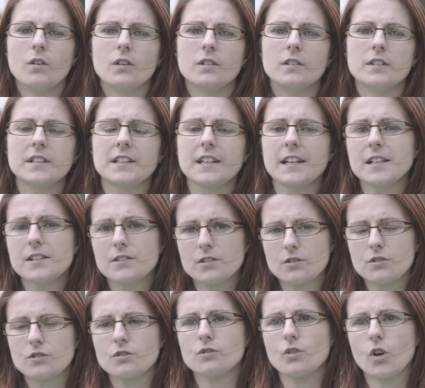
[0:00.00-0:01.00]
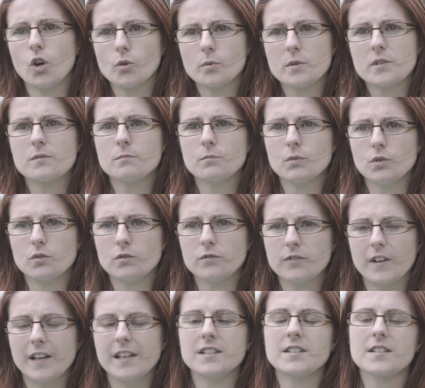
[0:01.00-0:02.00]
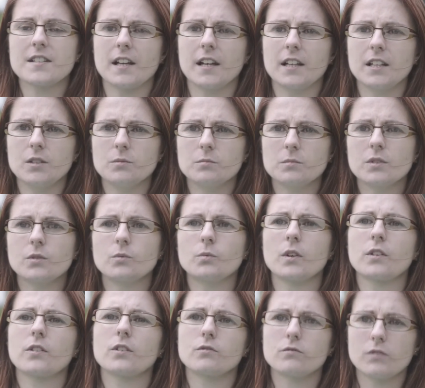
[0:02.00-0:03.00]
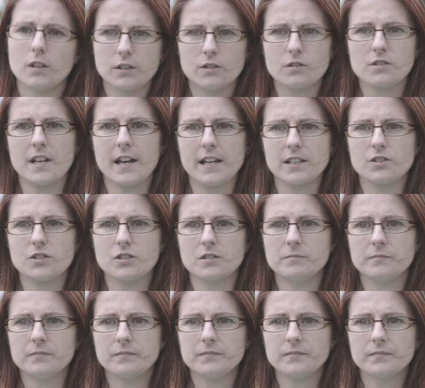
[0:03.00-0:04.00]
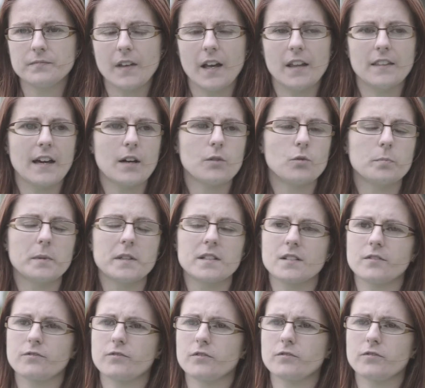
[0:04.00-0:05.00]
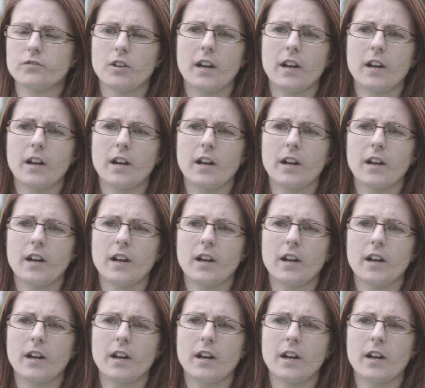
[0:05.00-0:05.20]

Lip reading: The guider should always move in time with the runner's action. That will be different for